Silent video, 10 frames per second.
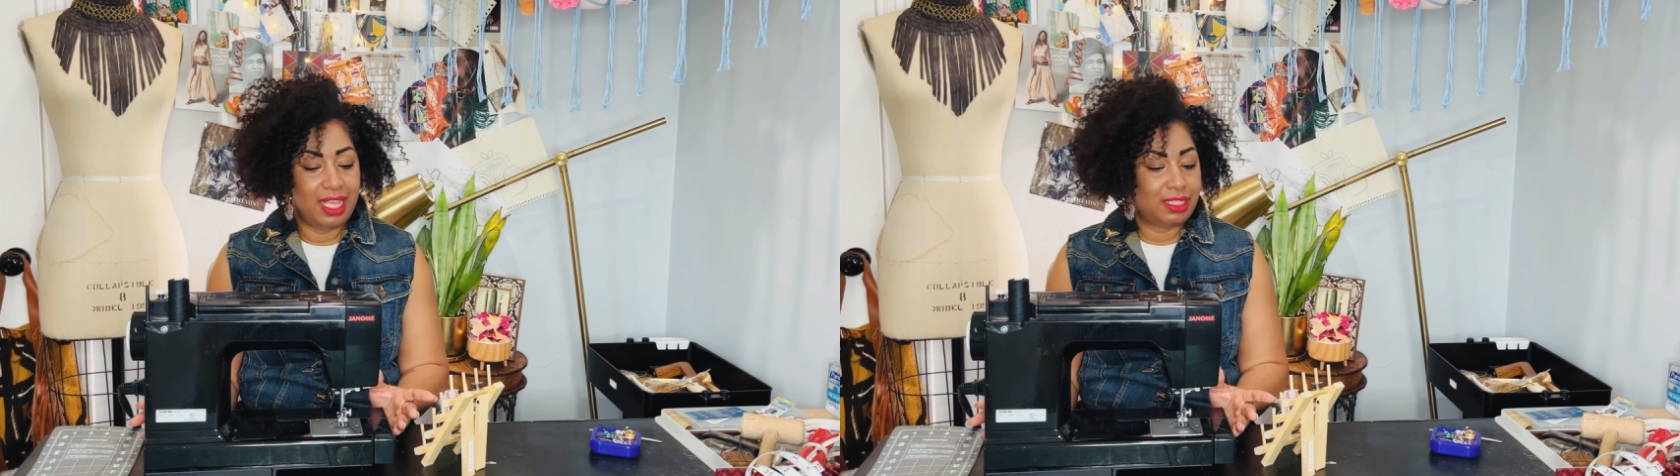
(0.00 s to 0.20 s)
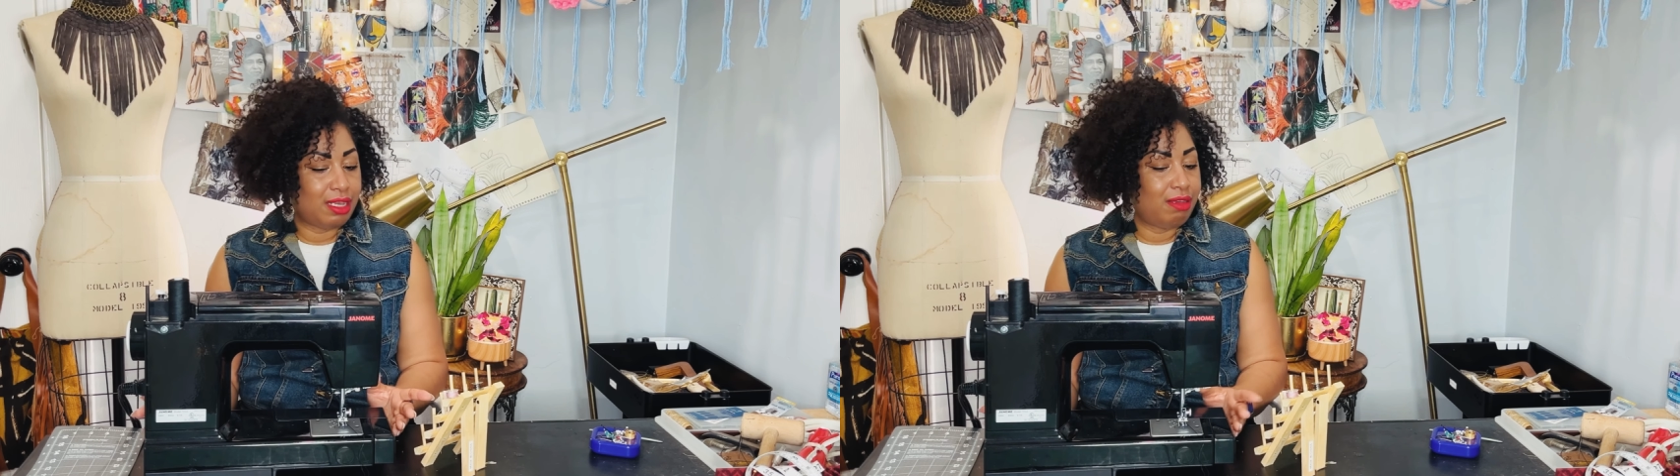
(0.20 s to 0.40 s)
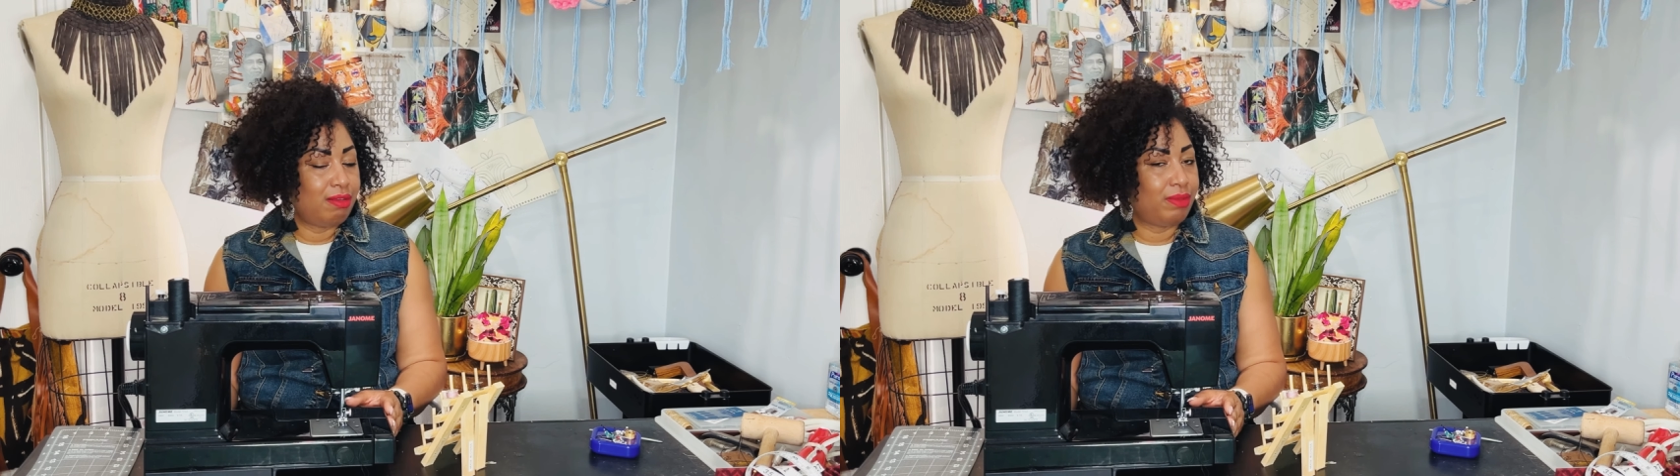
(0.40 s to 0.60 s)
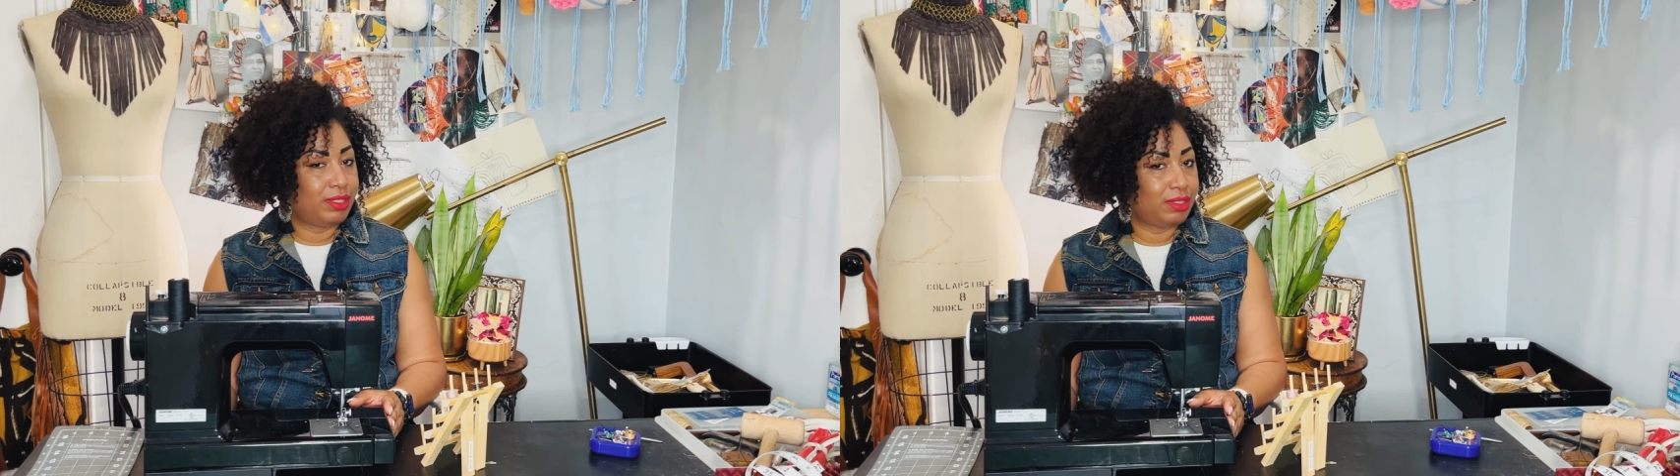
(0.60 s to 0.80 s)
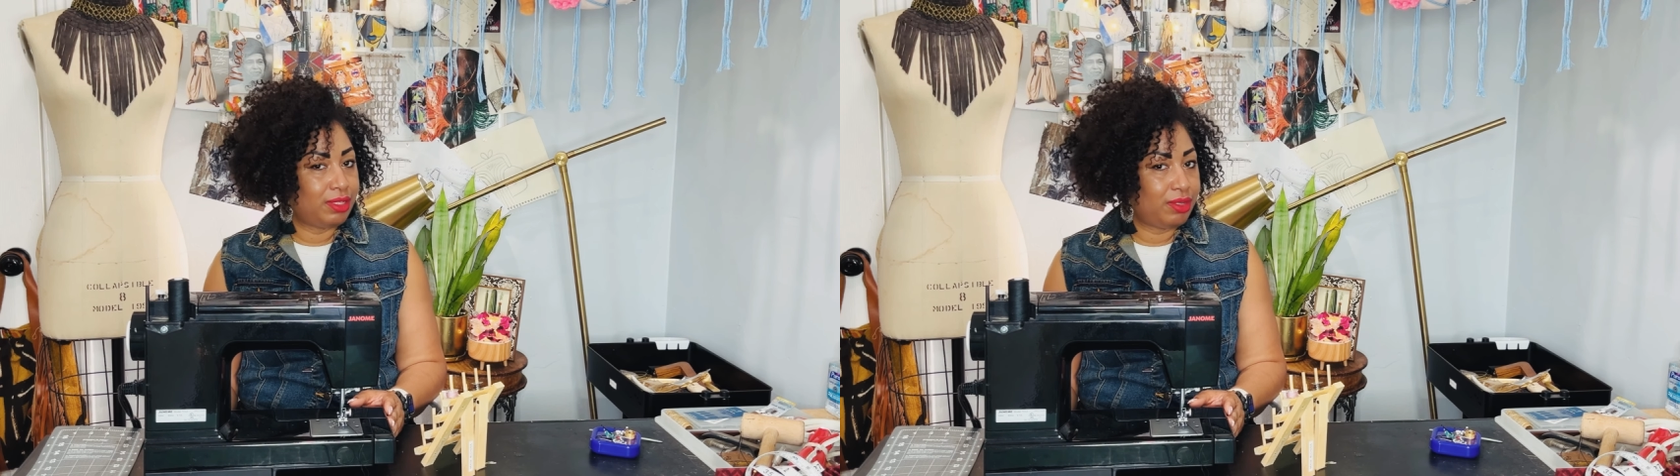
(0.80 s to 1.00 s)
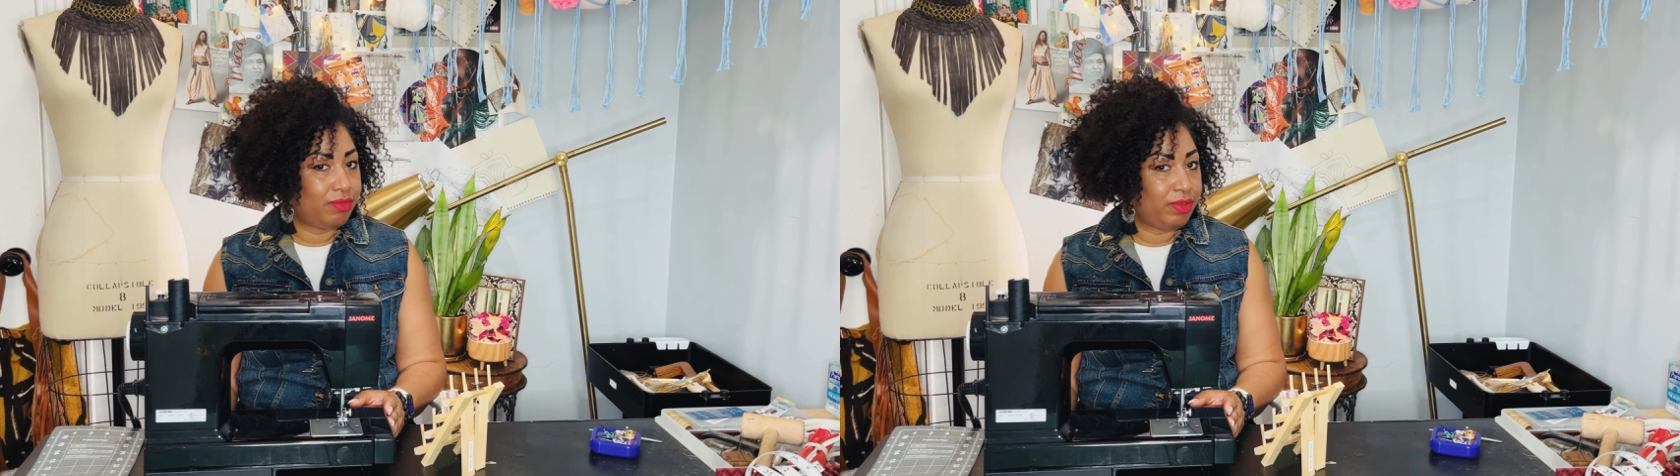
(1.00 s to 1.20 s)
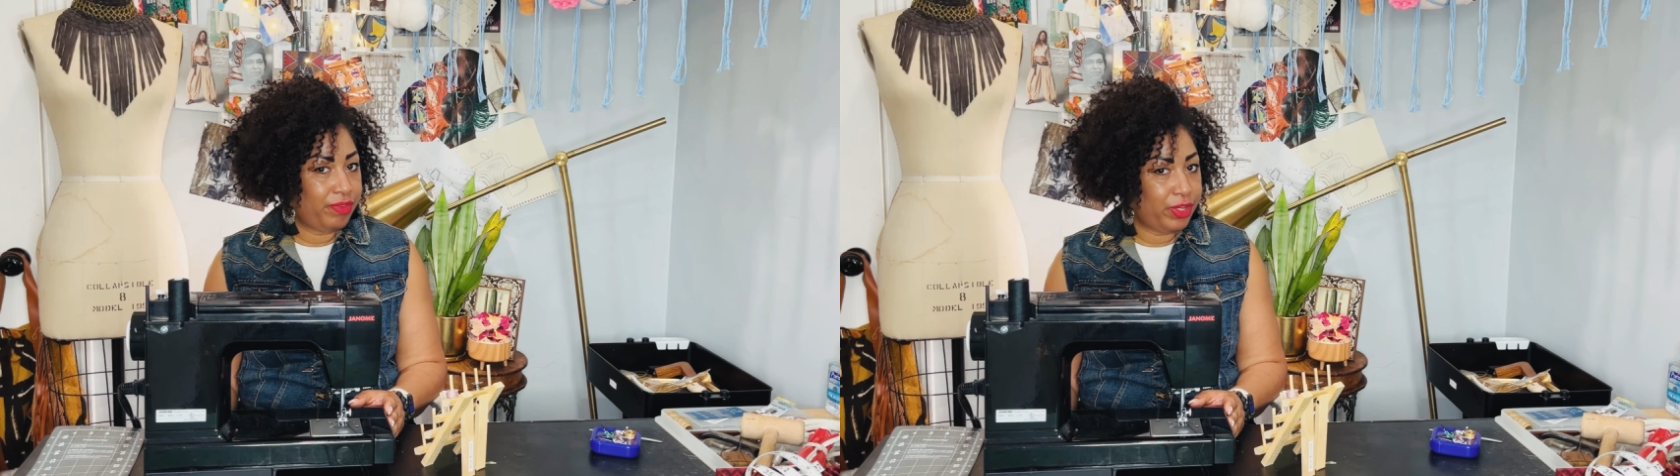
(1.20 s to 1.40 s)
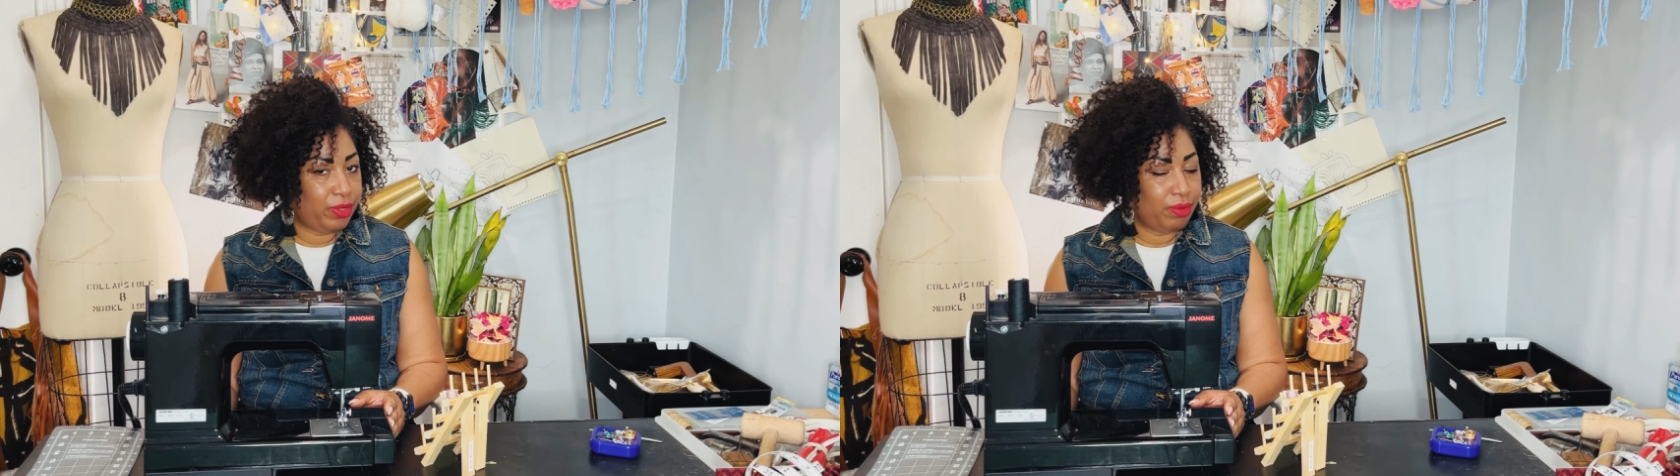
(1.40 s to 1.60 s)
So we'll do a little
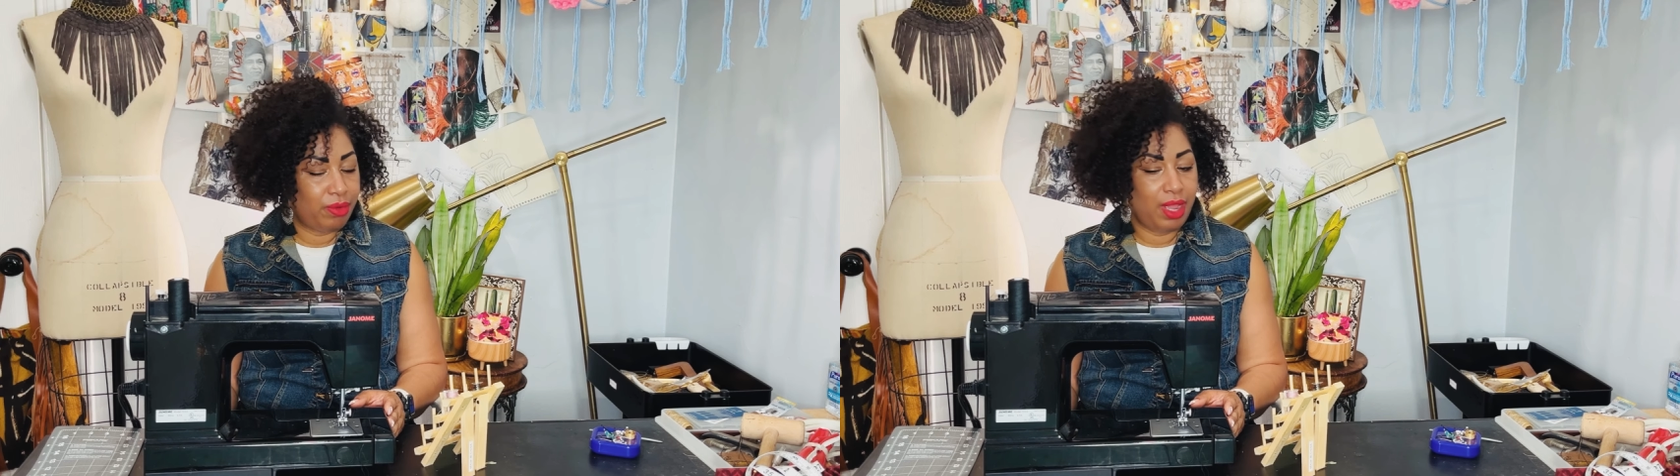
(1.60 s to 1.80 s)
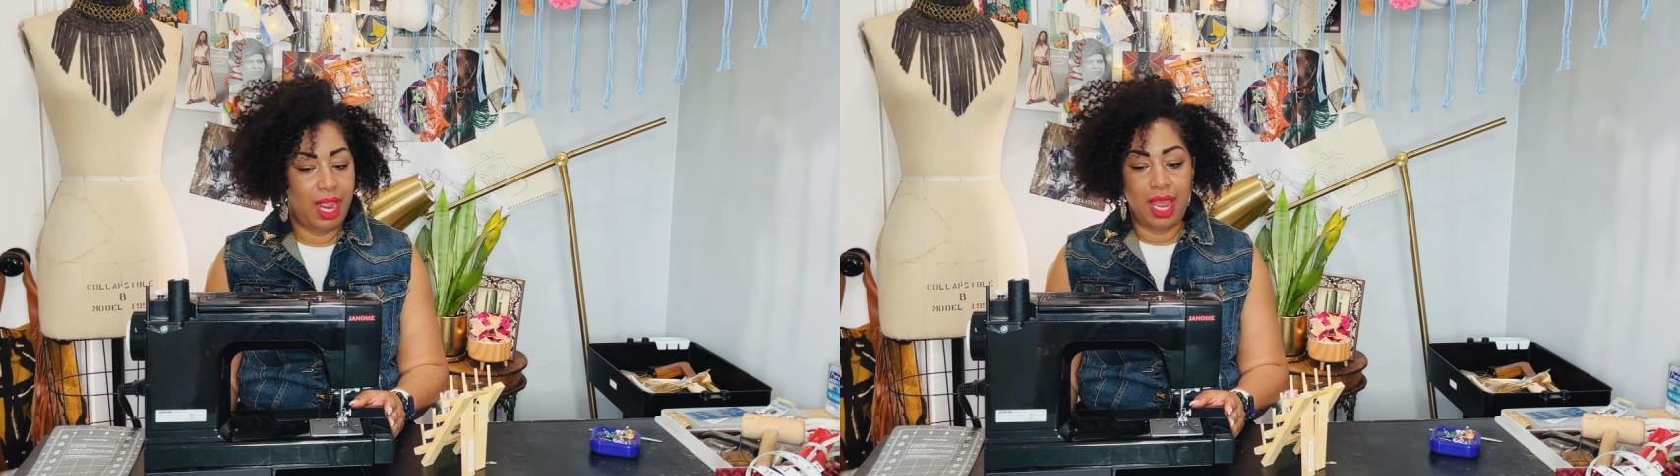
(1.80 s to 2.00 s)
review,